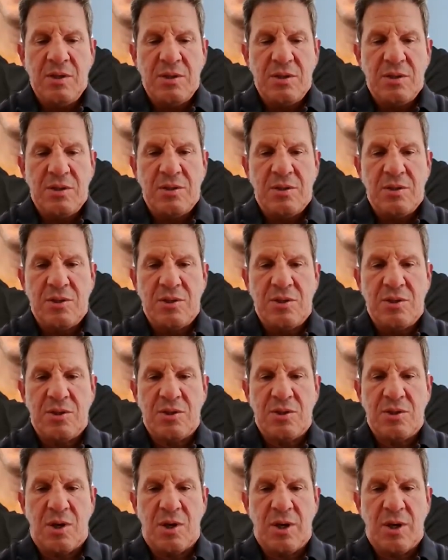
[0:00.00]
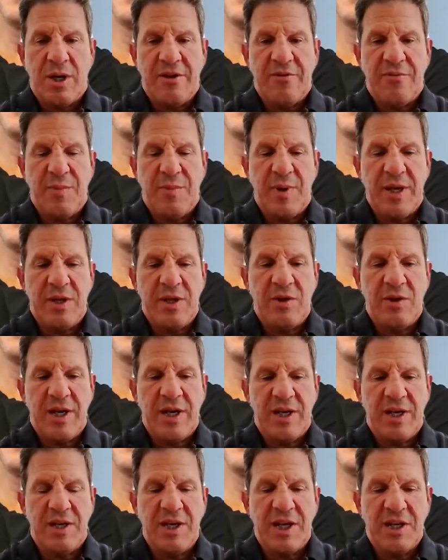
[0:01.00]
Sorry if my
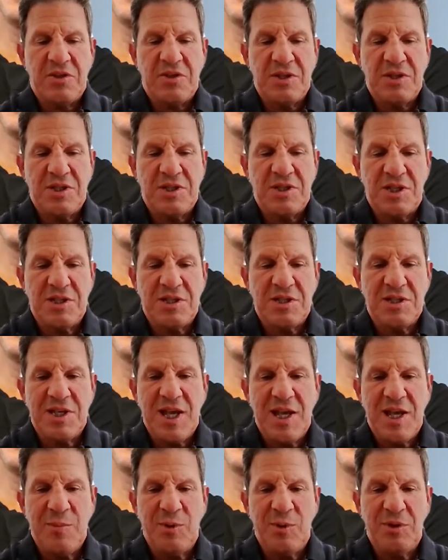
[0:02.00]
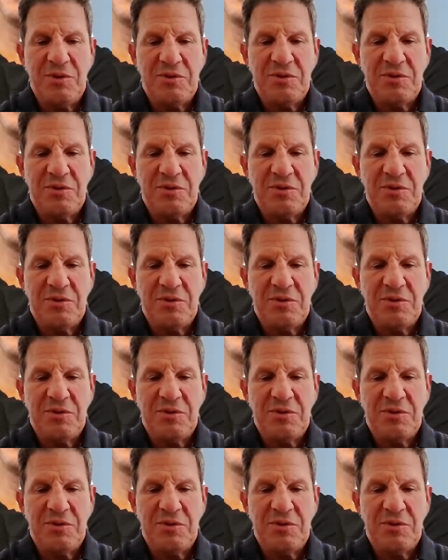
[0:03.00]
internet connection is unstable. An